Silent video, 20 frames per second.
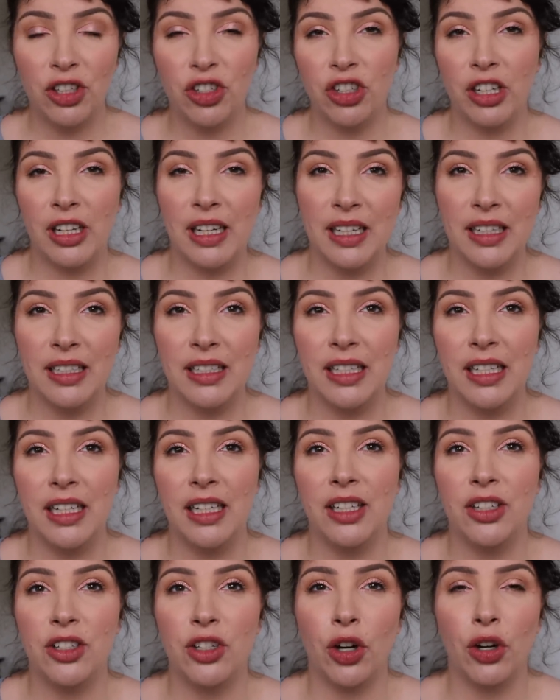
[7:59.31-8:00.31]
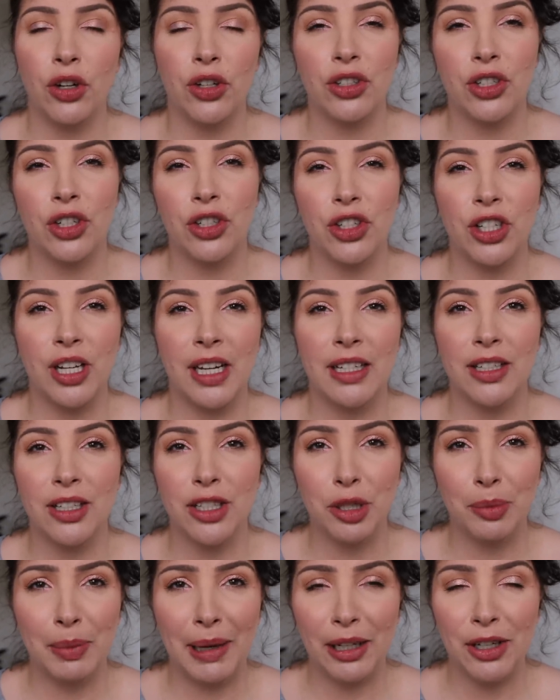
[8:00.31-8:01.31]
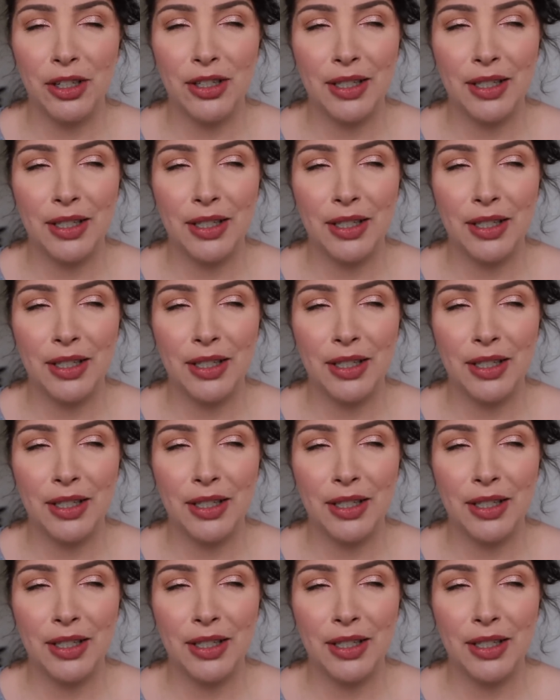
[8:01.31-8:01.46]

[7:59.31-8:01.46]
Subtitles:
cheesy toasted cheese and tomato